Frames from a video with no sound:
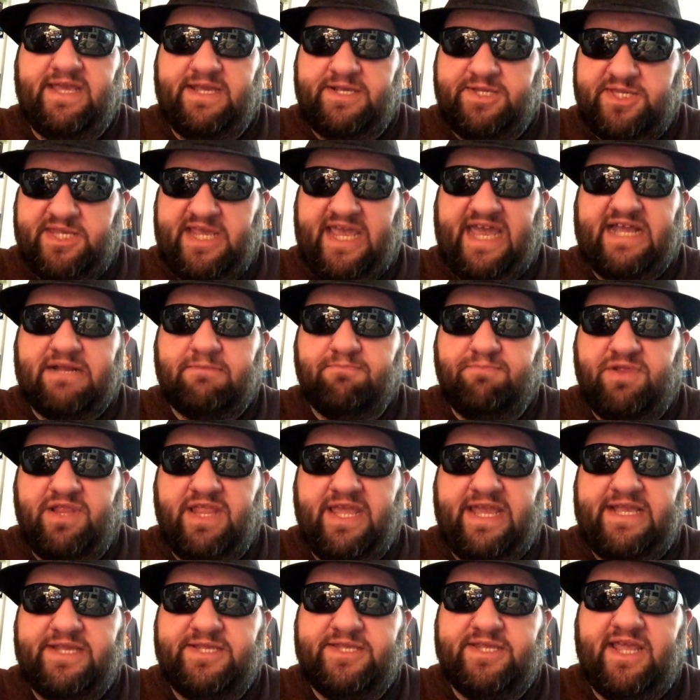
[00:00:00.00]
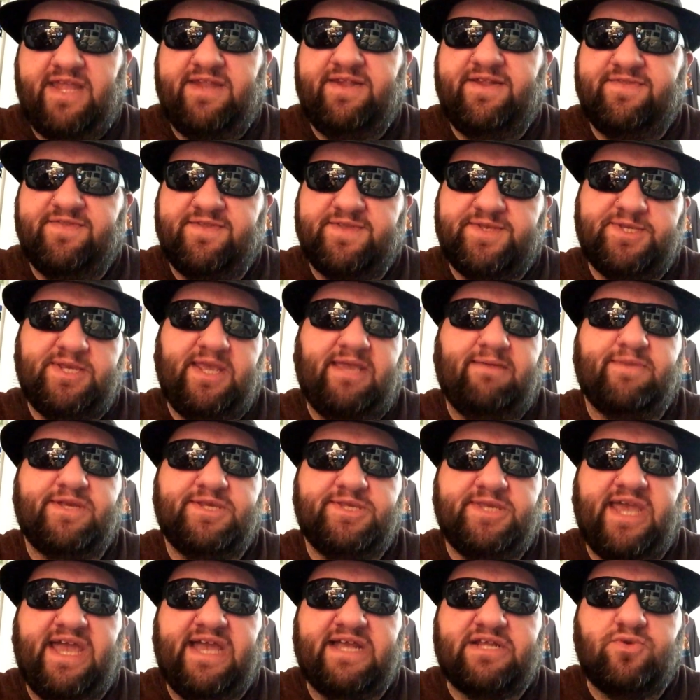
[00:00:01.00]
exact place and in the same
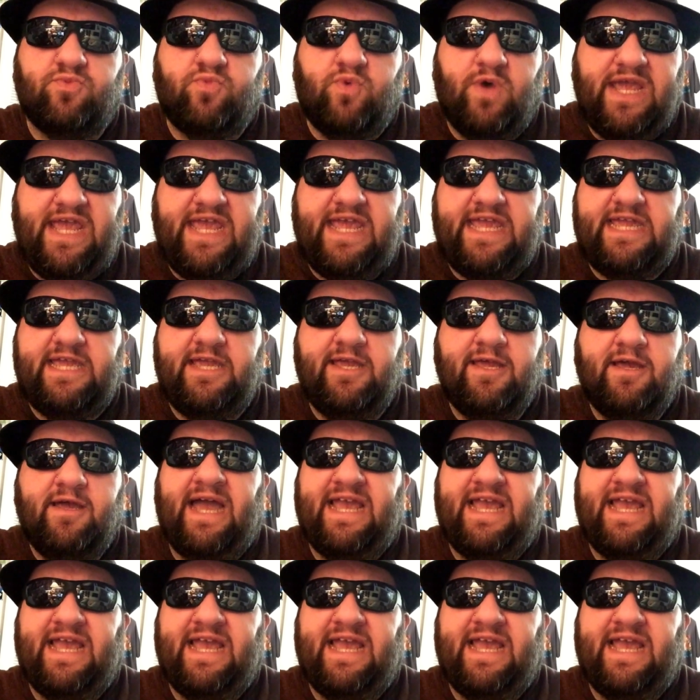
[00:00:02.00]
exact way.